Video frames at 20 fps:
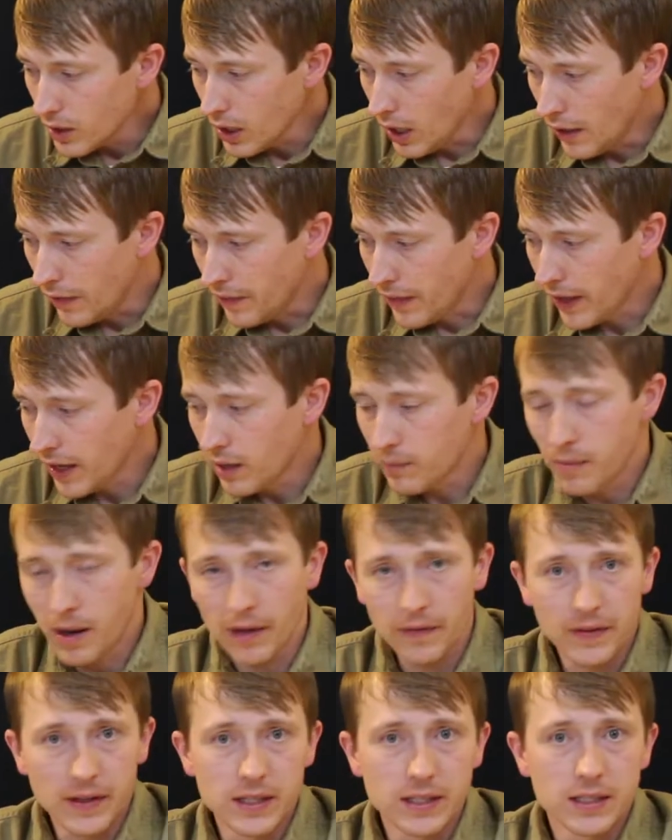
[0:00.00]
and think
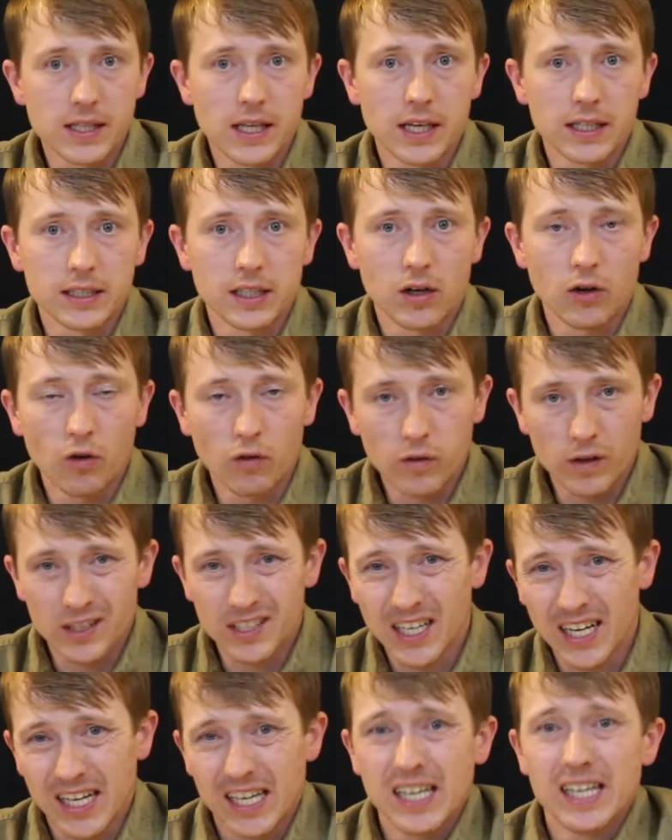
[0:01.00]
about these things, that over
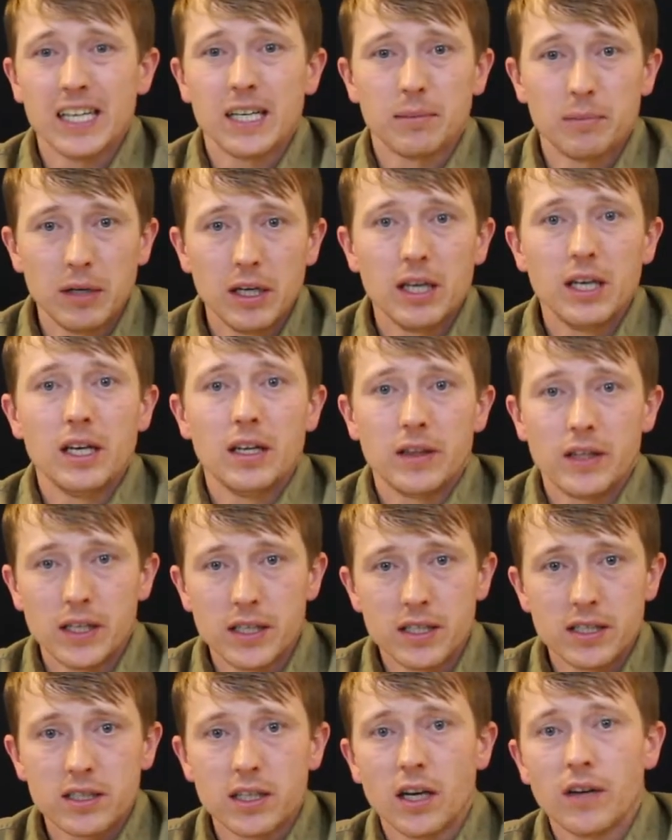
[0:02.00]
time
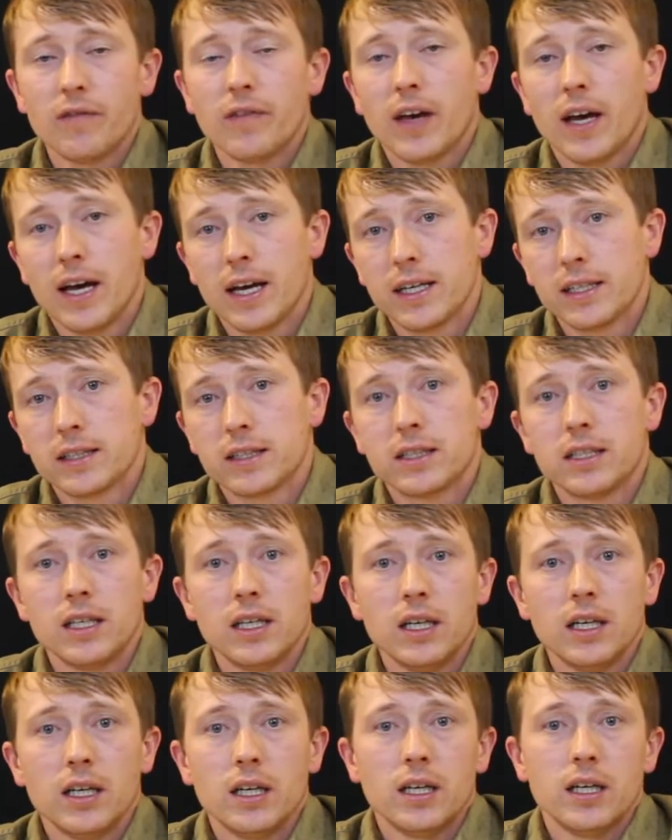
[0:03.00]
this stuff has
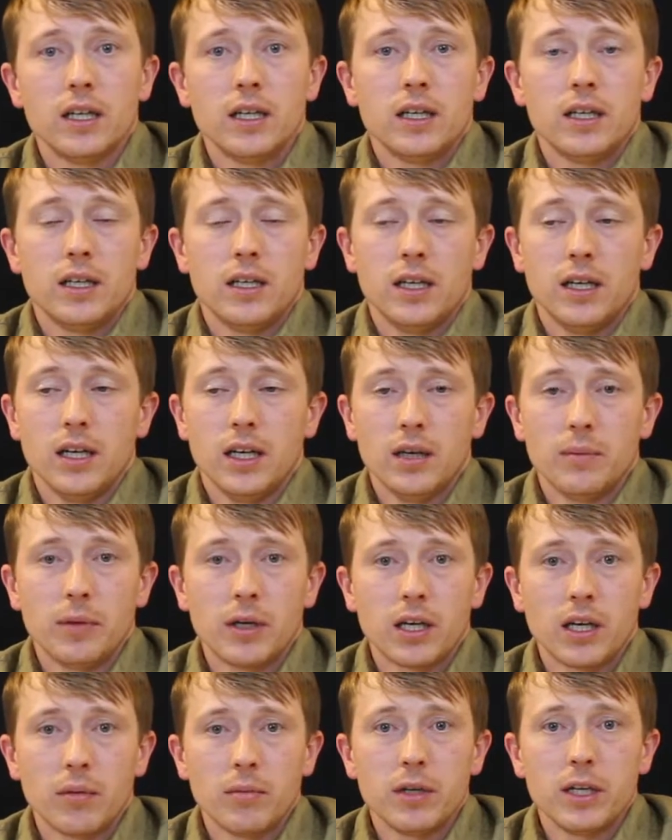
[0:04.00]

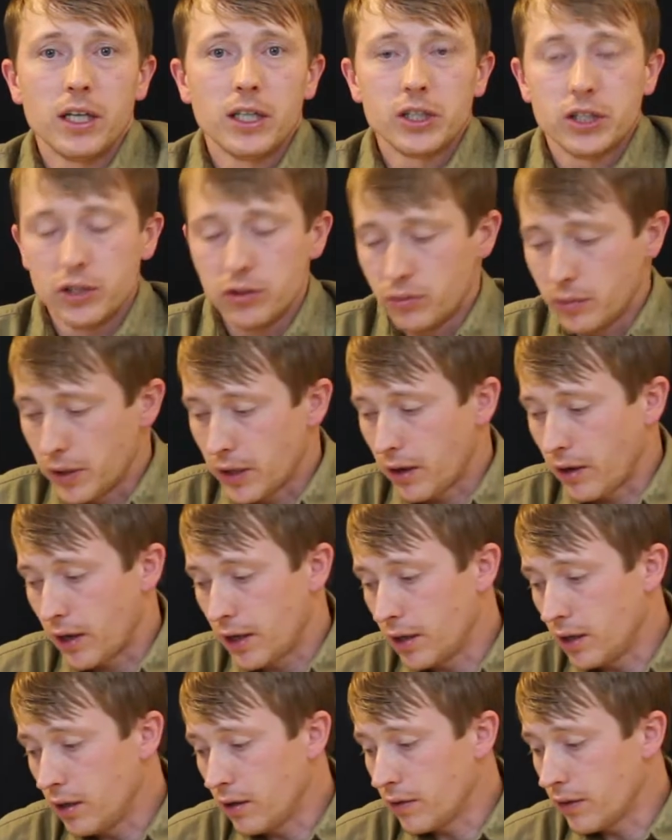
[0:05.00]
become an issue with our
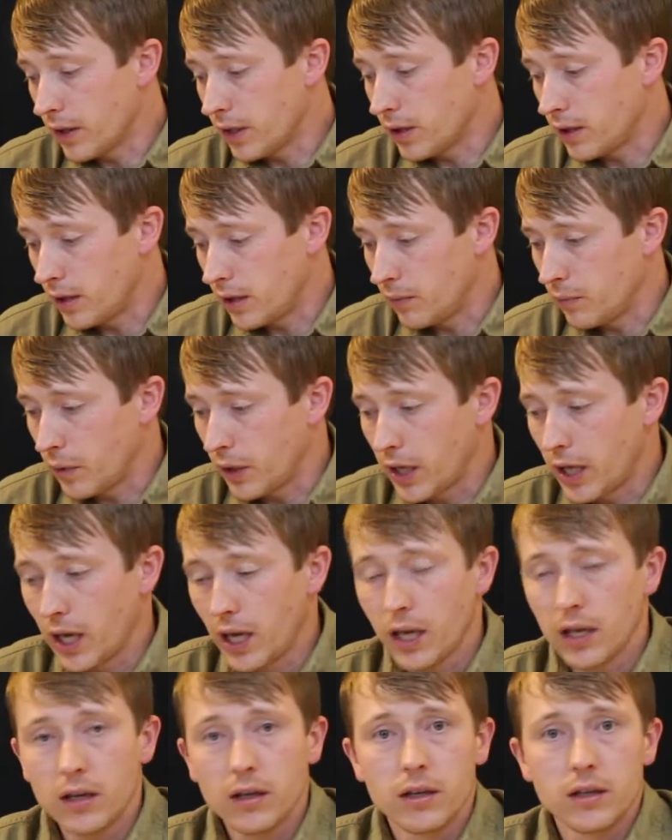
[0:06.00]
health, and we
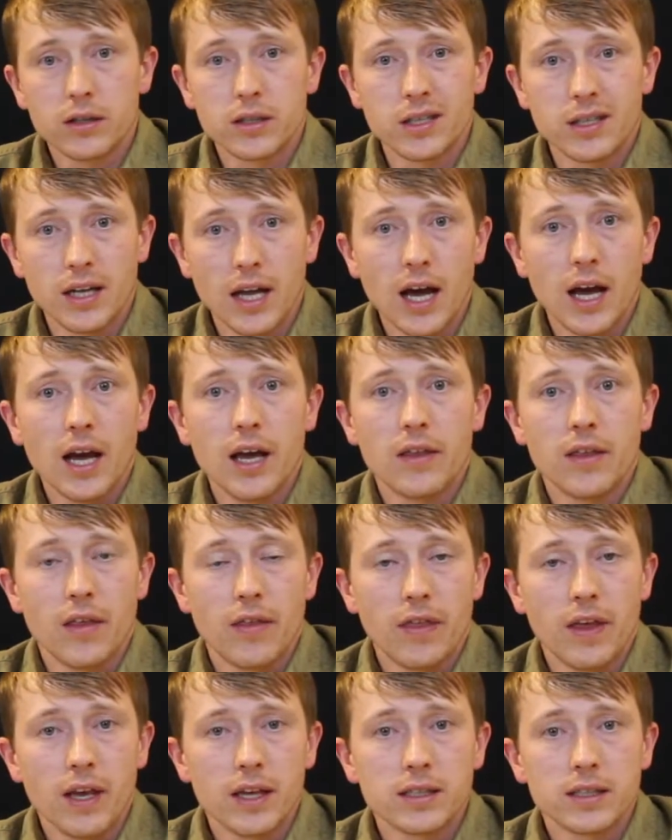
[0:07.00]
can't deny the
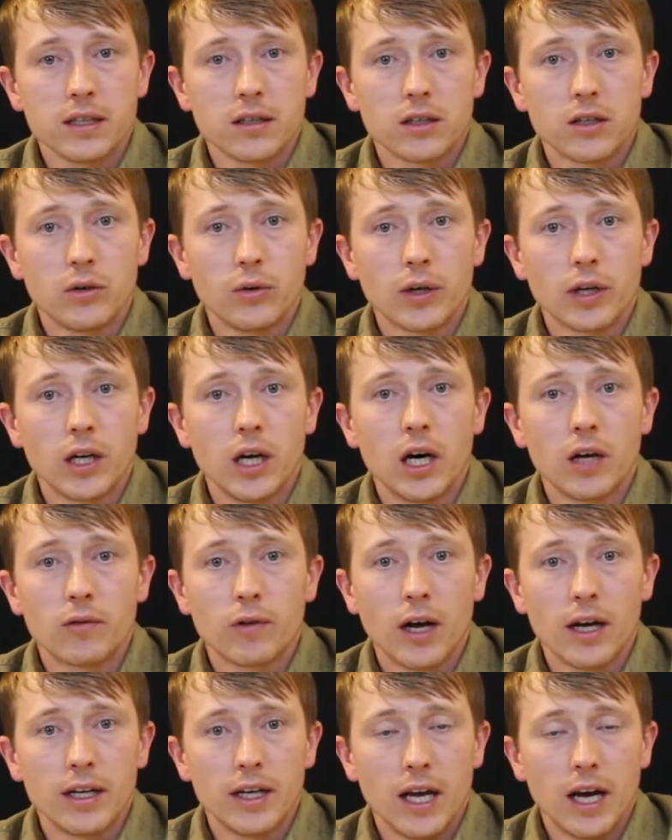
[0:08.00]
things that are going on
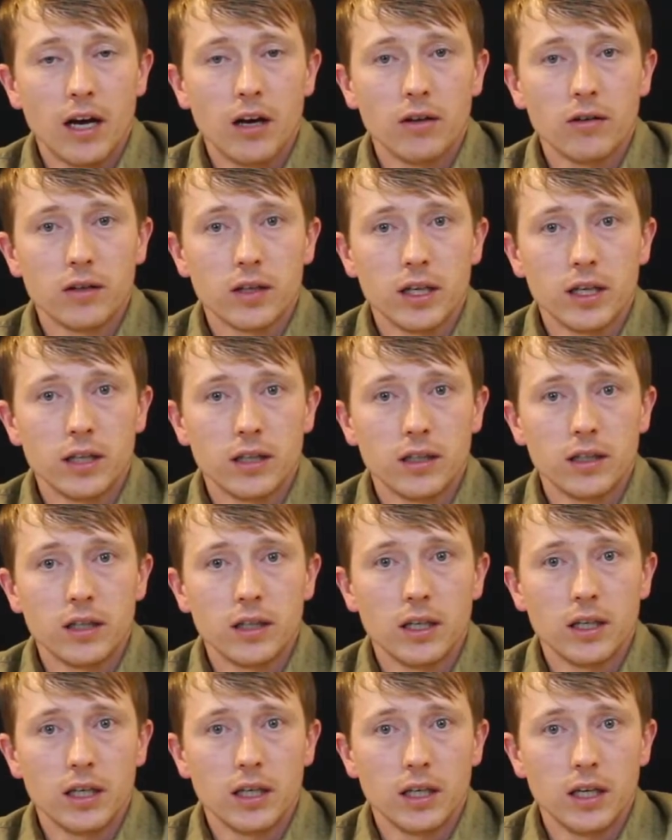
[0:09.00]
right now
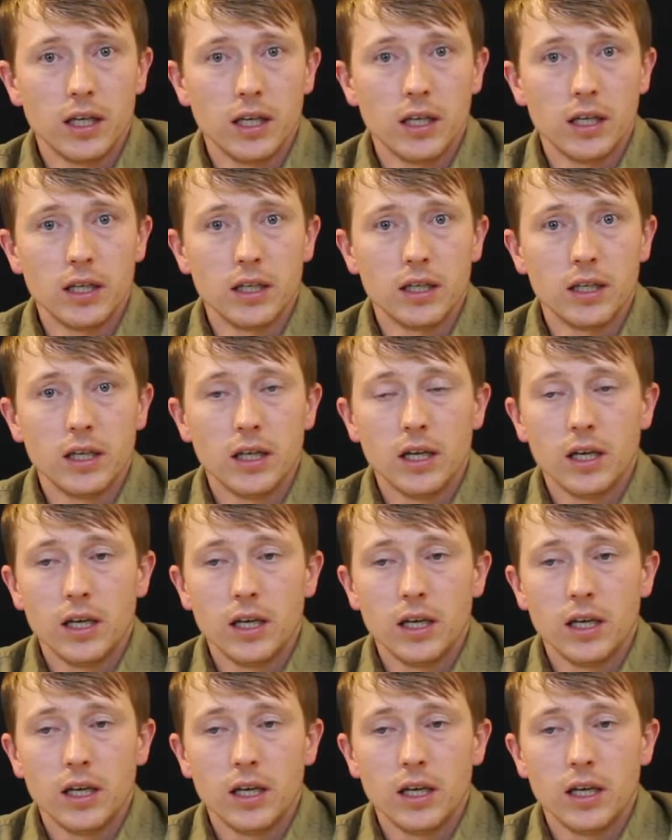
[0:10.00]
in